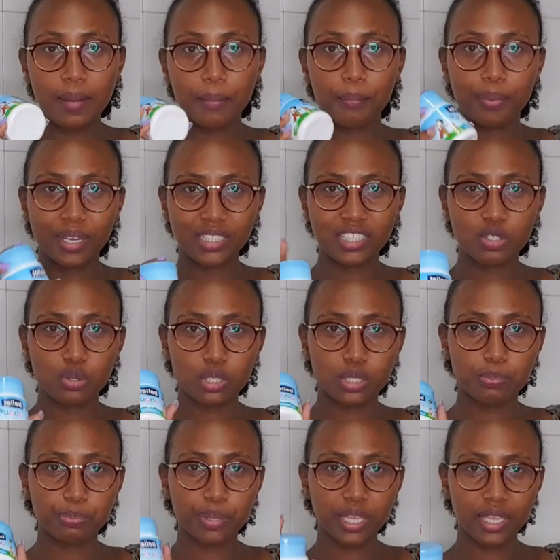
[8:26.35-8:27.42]
but it was
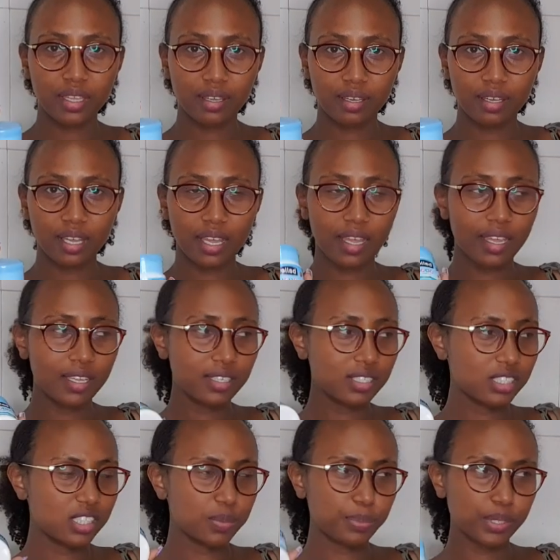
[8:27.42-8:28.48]
pink and
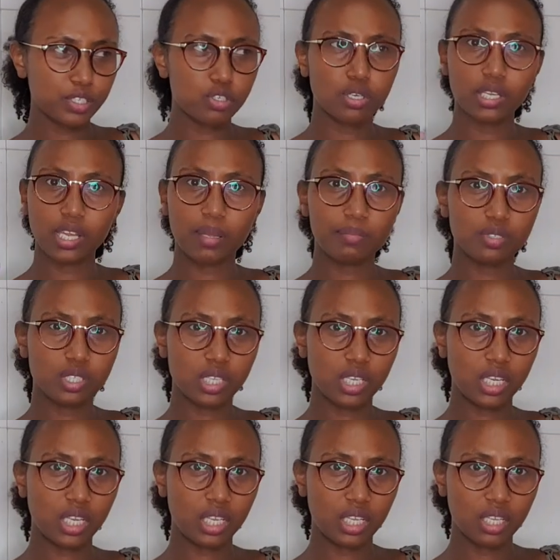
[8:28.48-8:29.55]
petroleum
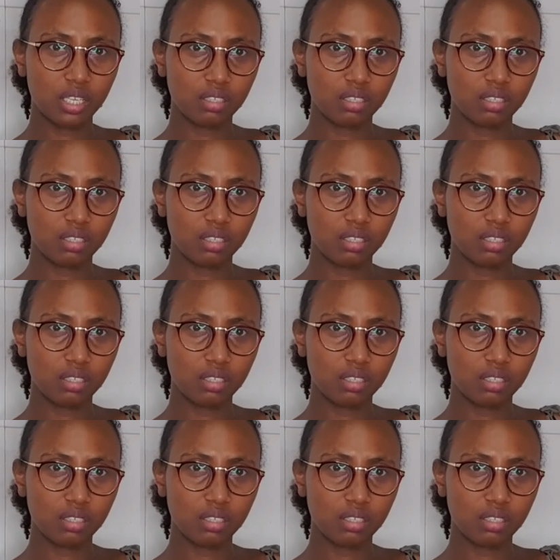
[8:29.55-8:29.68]
jelly.